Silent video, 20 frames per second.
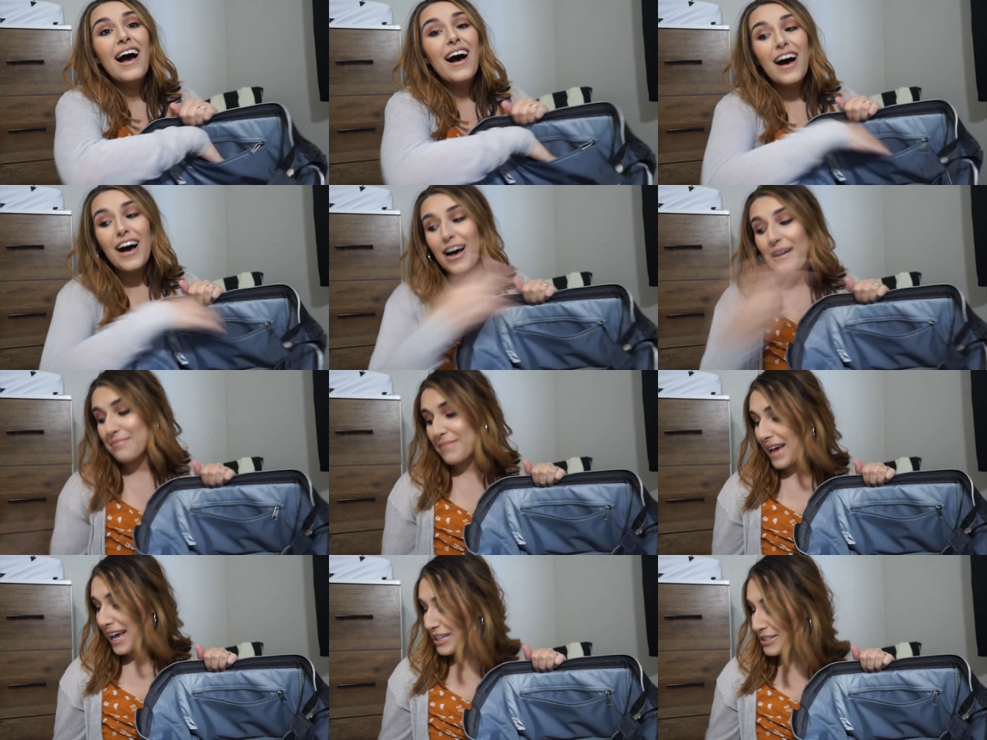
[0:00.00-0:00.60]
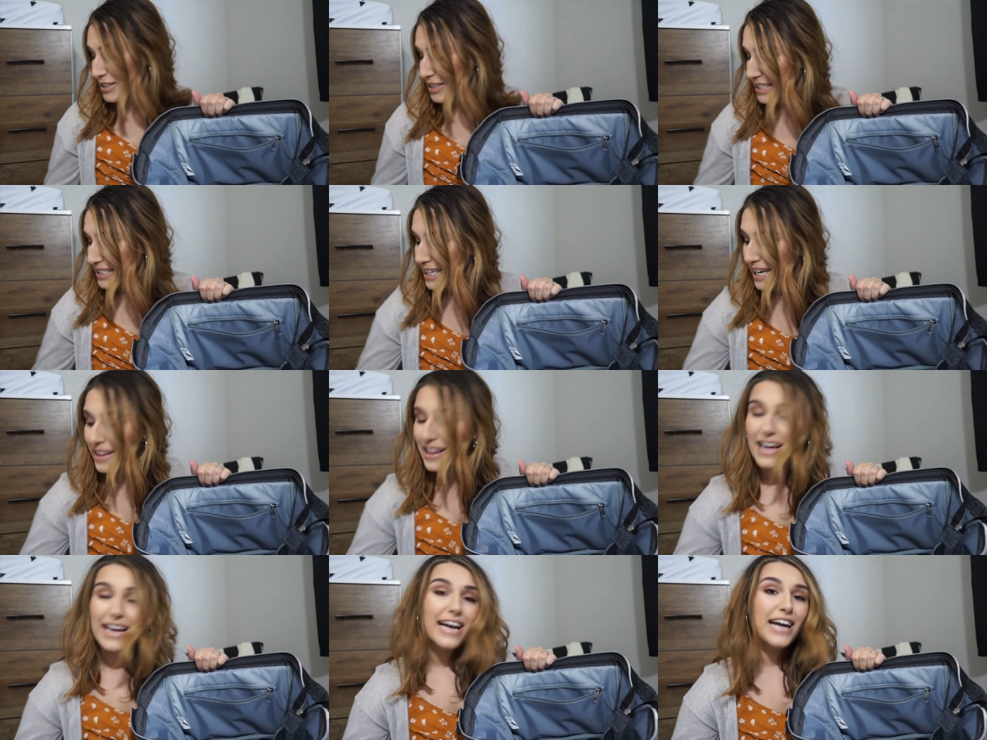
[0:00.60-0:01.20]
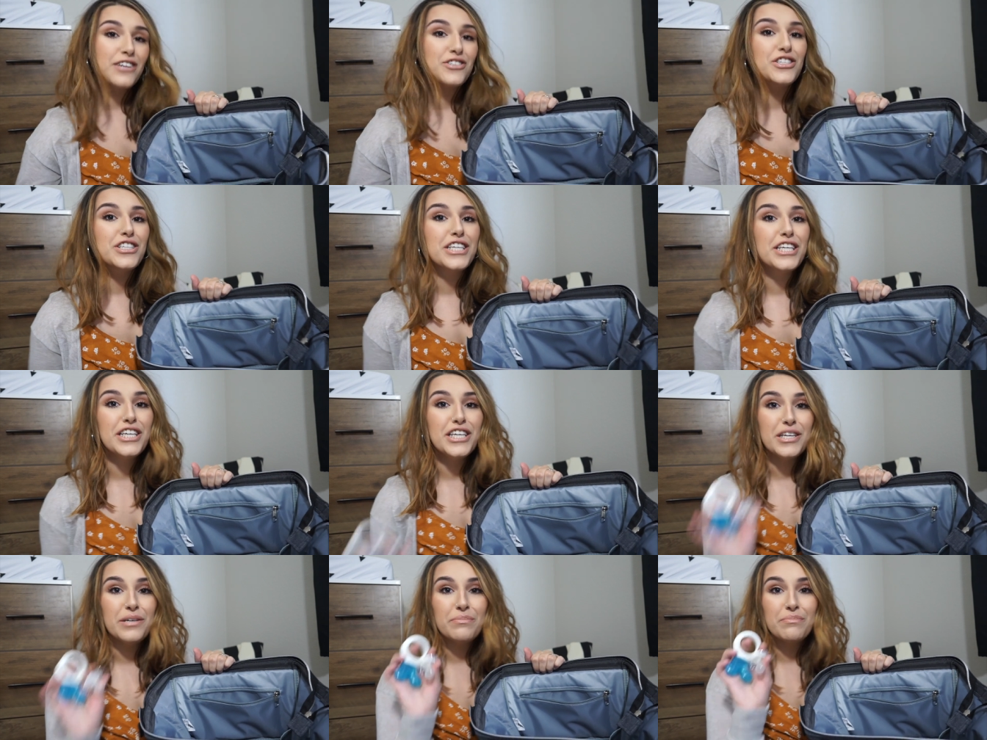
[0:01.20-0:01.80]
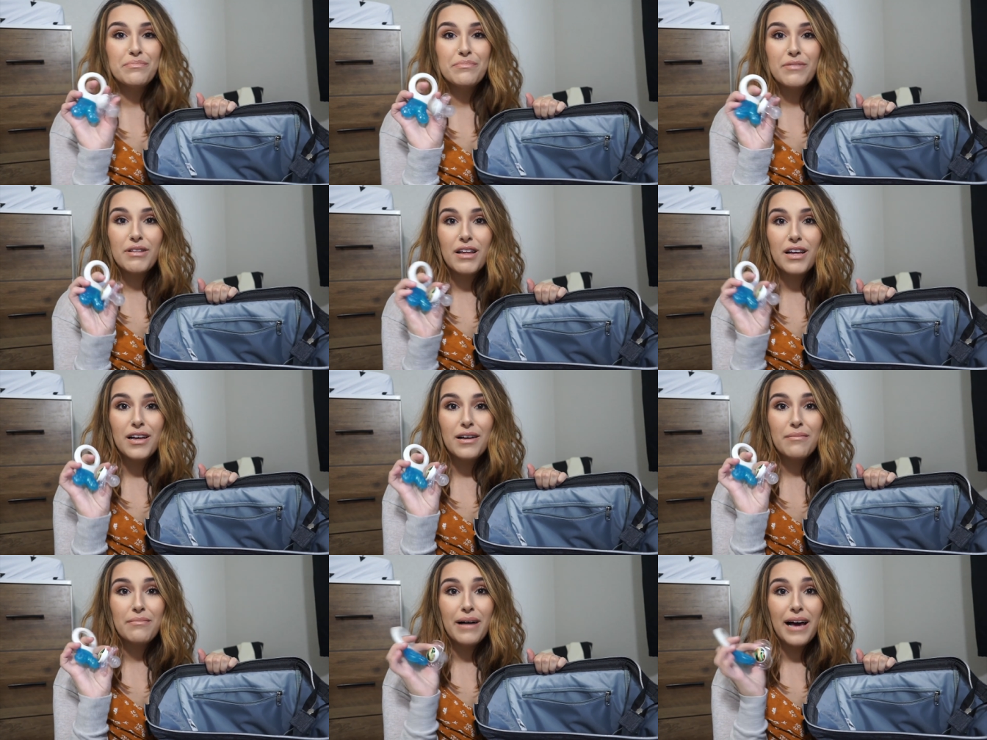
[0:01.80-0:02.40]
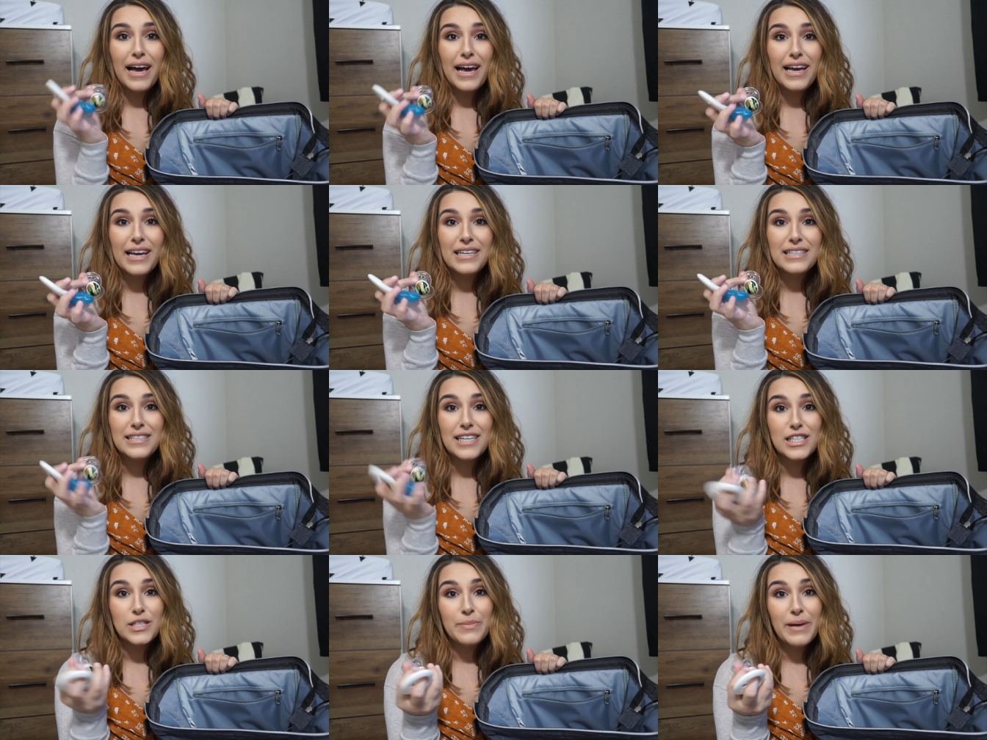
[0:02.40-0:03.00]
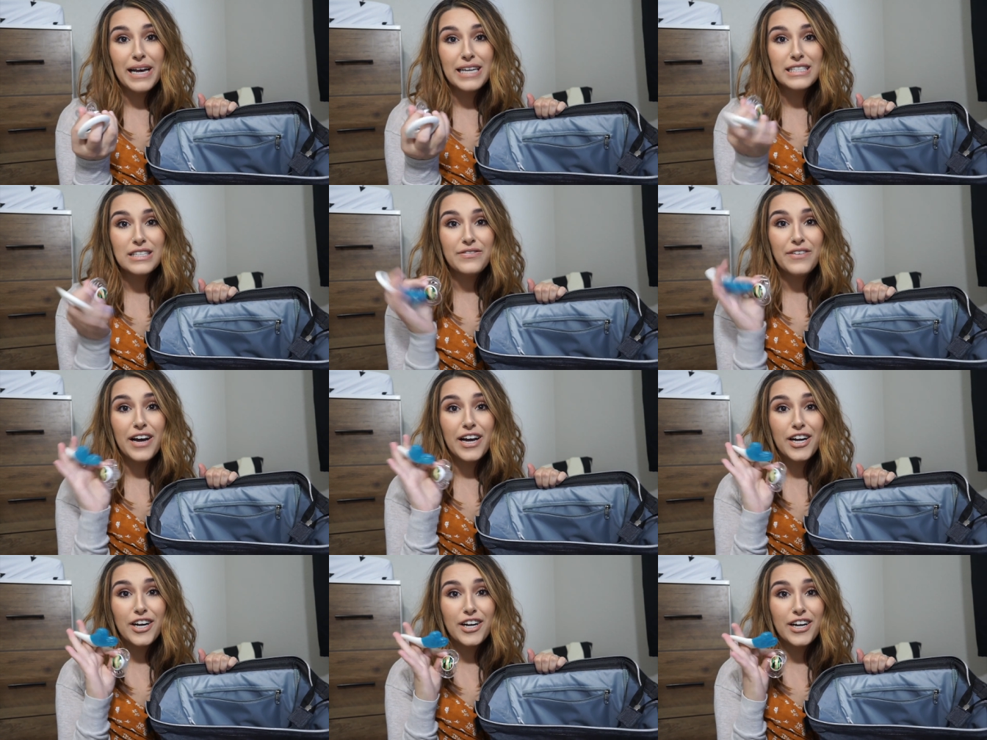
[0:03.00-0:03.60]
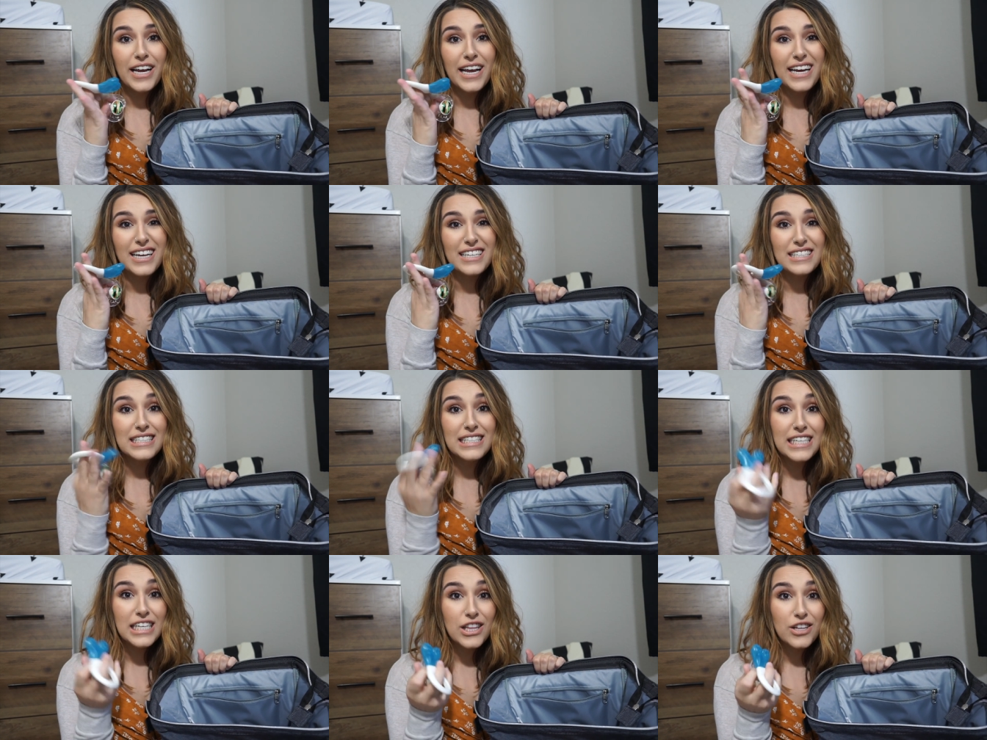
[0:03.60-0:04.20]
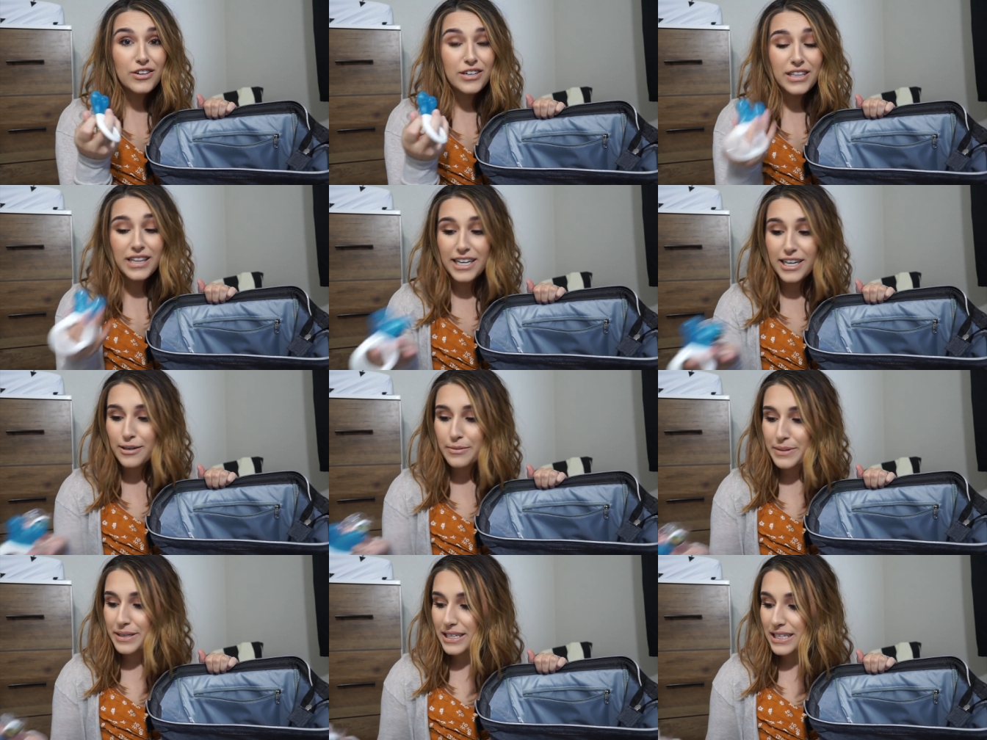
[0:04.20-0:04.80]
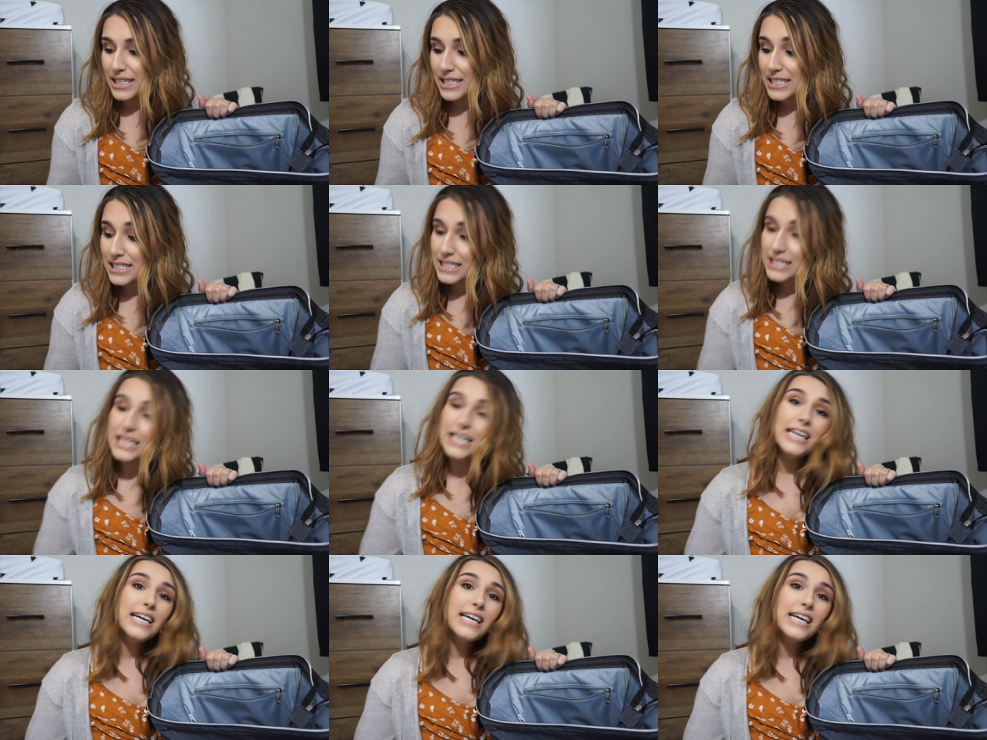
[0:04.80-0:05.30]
Um, as you can tell, I actually keep my son's pacifier and a teether in there because